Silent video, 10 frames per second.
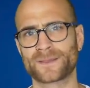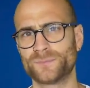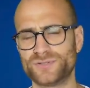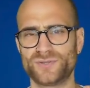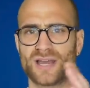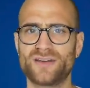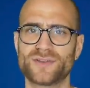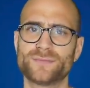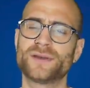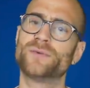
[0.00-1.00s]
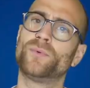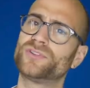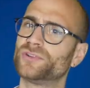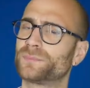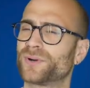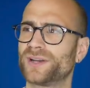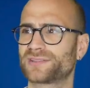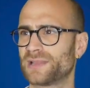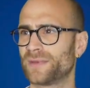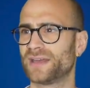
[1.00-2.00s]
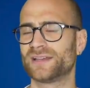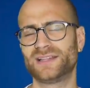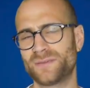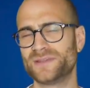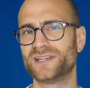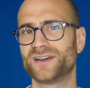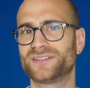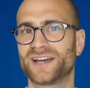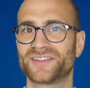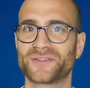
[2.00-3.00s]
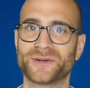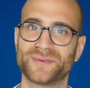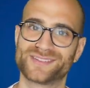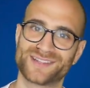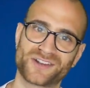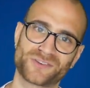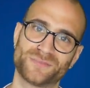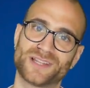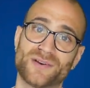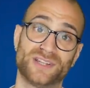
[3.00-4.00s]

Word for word: Would you have him? What's your price limit? Let me know down in the comment section below.